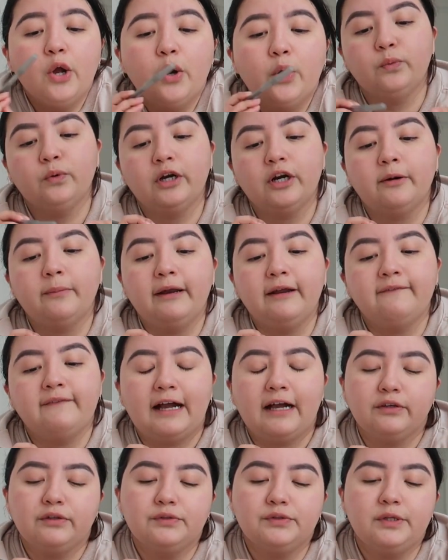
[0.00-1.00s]
what are my
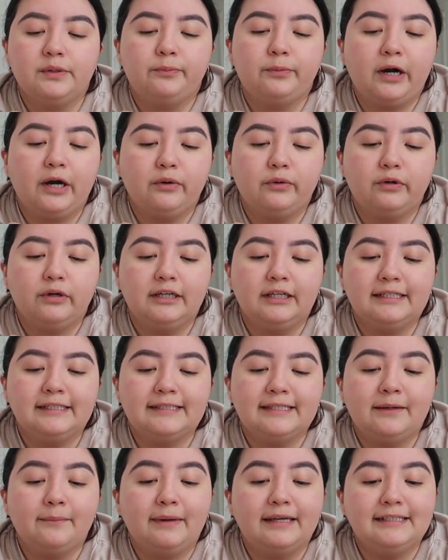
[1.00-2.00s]
values and
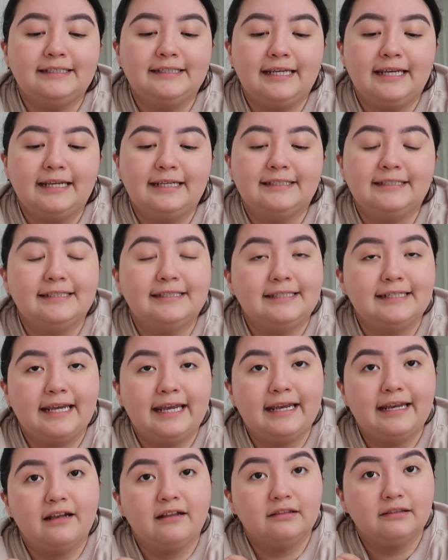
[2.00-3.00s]
priorities in my
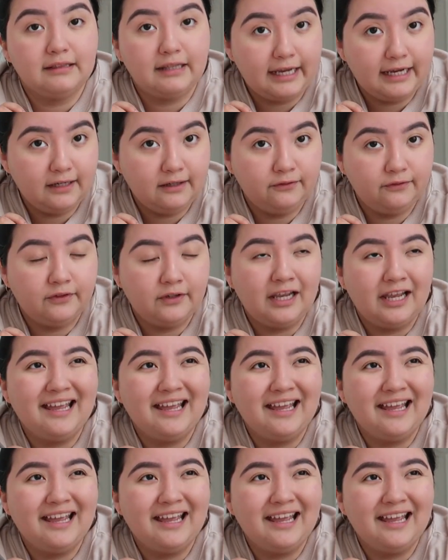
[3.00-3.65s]
day-to-day life?